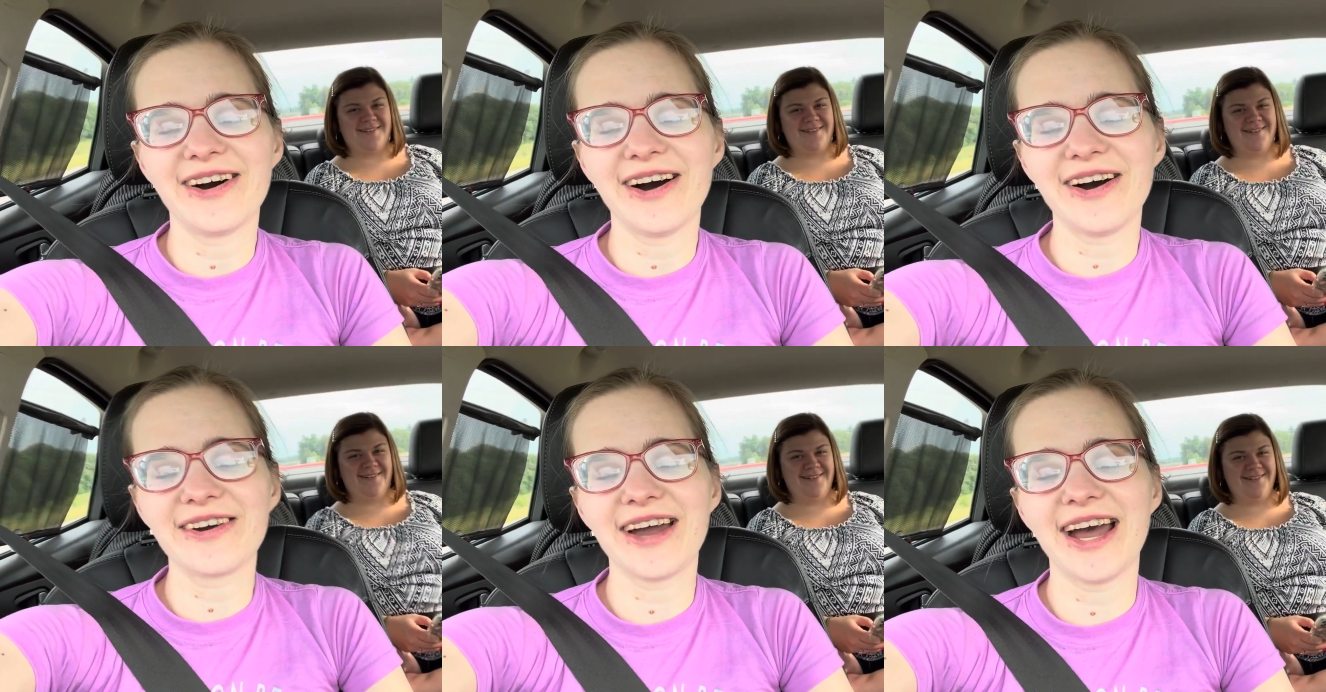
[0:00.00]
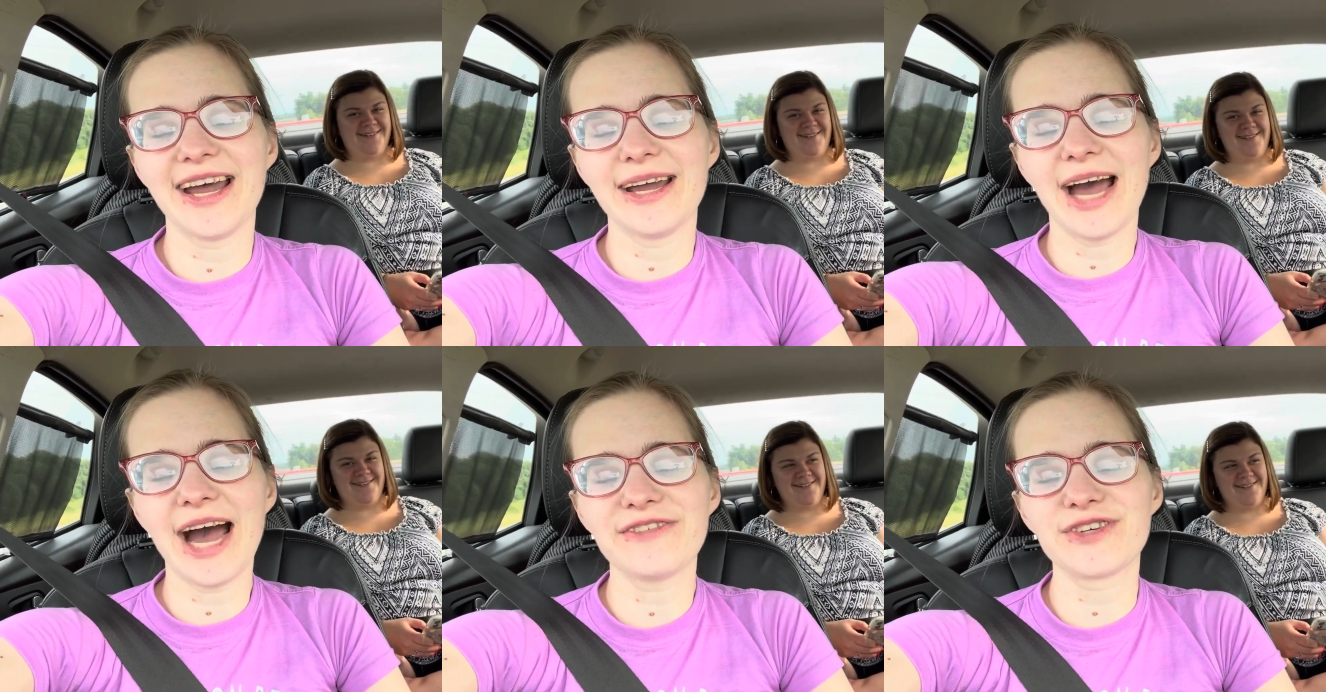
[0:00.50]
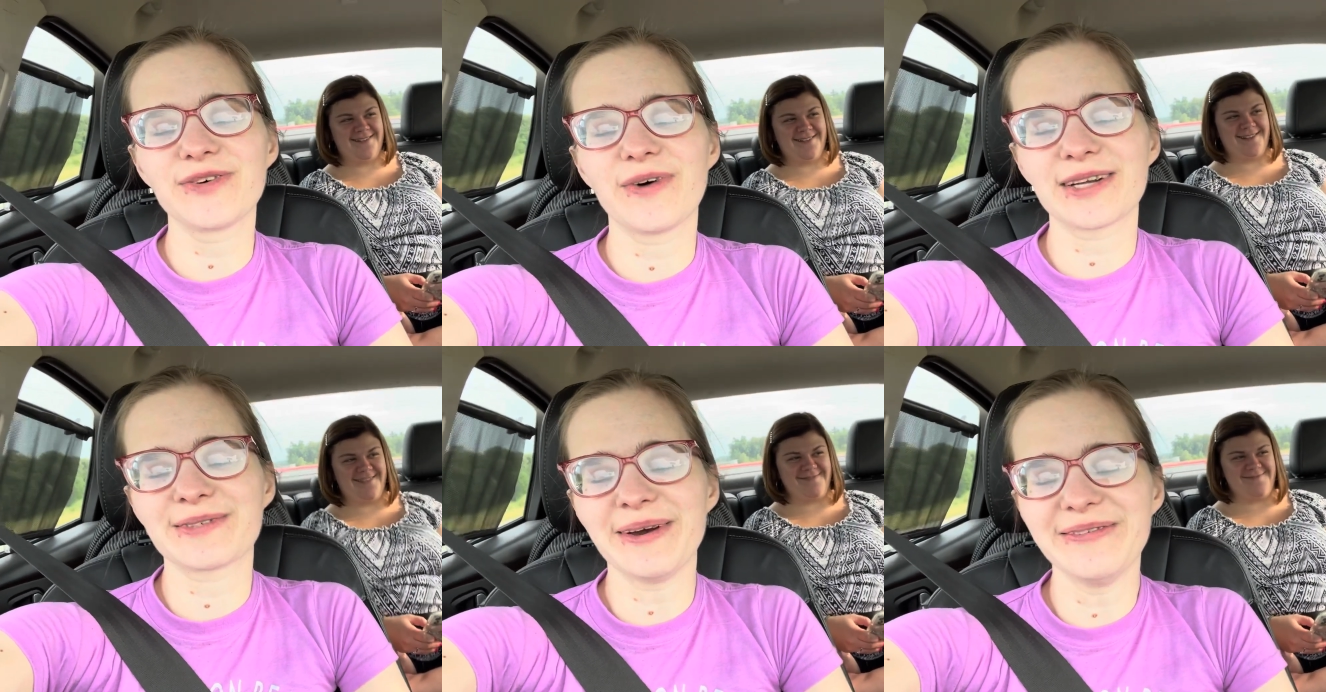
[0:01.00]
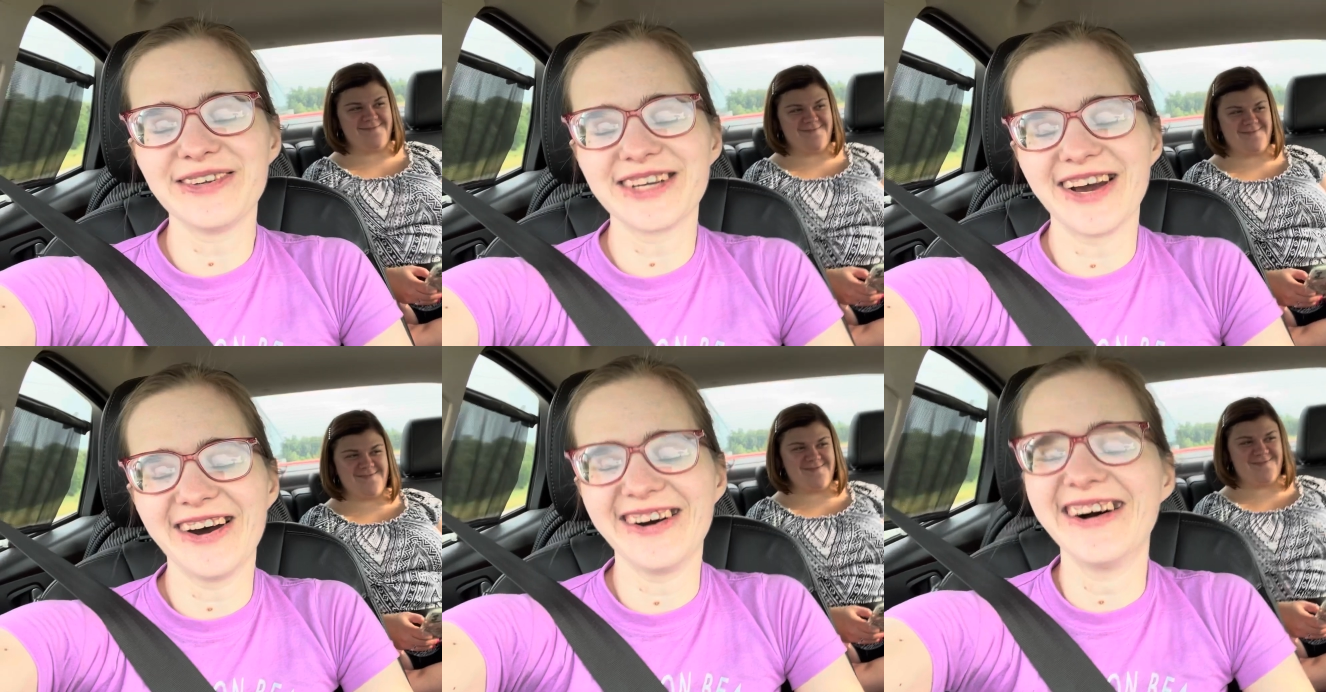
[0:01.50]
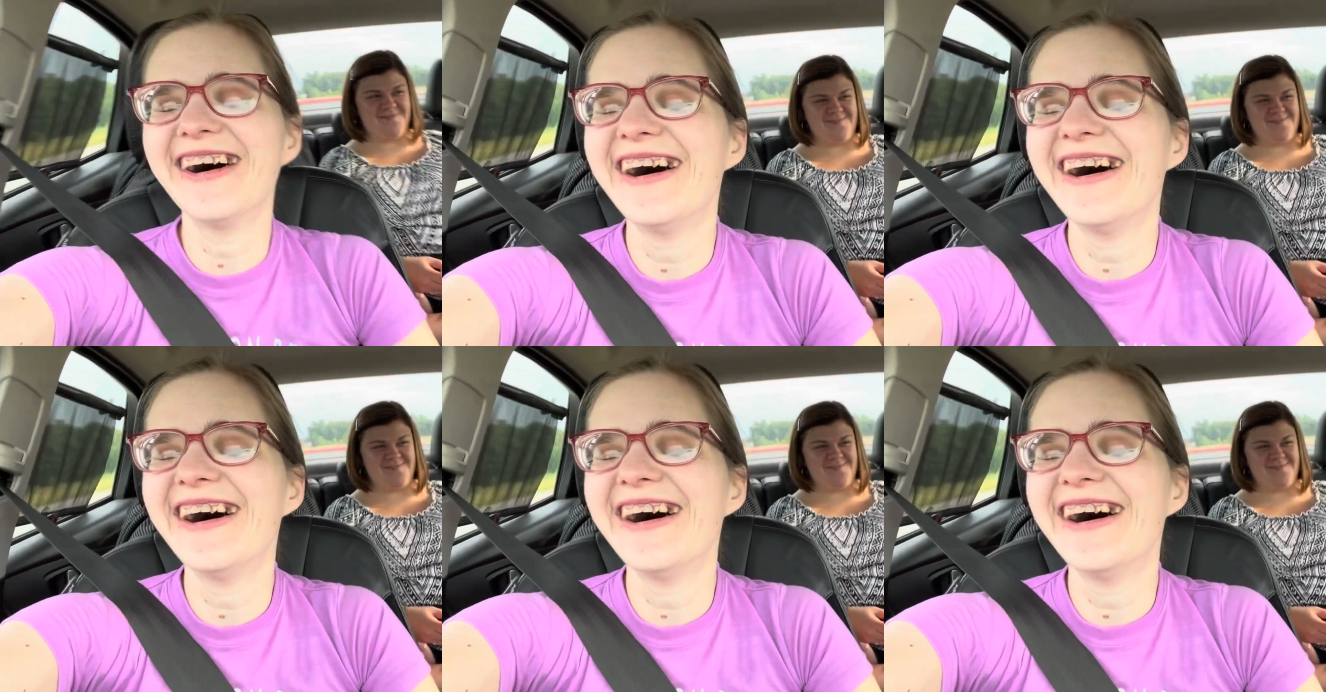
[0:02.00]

Speaker 1: okay? After you watch my video.